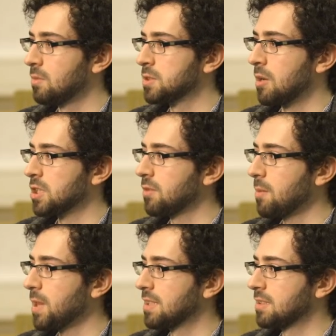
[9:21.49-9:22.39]
so much of
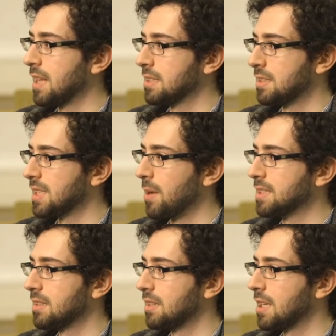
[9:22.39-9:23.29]
it, but that's that's to some
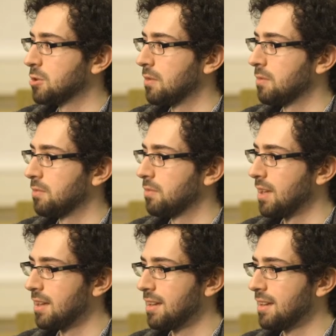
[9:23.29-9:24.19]
extent the nature of
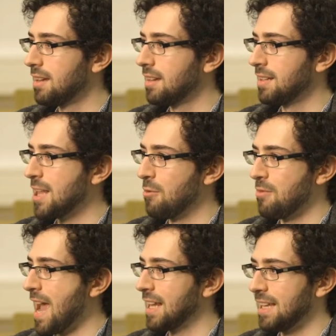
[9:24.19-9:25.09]
yep. you know
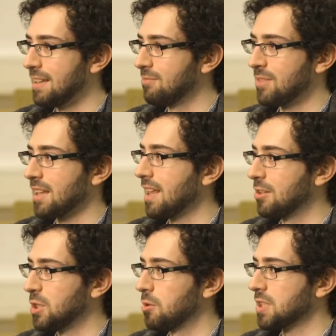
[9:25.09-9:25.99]
any
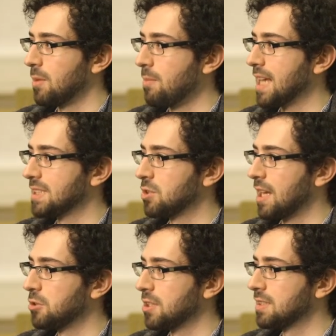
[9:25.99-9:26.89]
technology where there's going to be massive
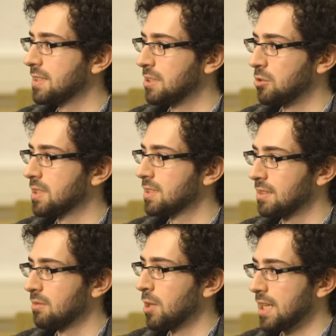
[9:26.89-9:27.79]
changes. Is you right. just
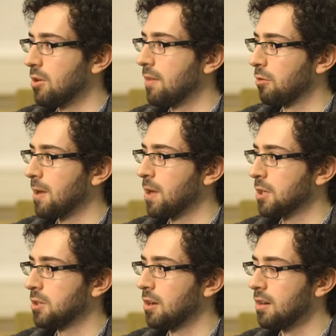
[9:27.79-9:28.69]
really don't have a great
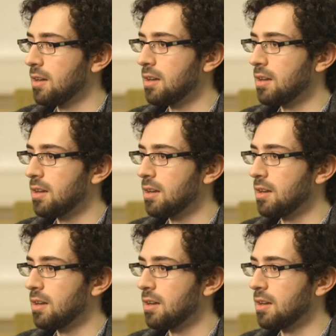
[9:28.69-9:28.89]
picture.